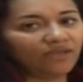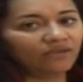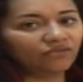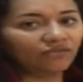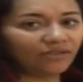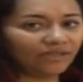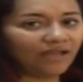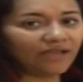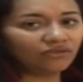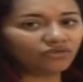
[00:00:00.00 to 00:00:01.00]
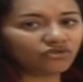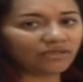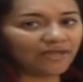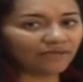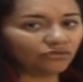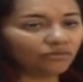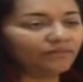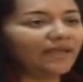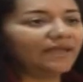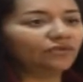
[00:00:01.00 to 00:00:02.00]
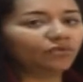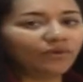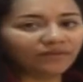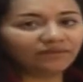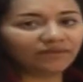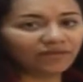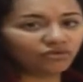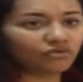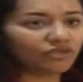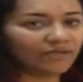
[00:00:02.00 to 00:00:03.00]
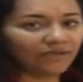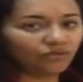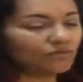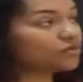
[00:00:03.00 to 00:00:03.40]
3 hydrogen atom and 1 nitrogen atom,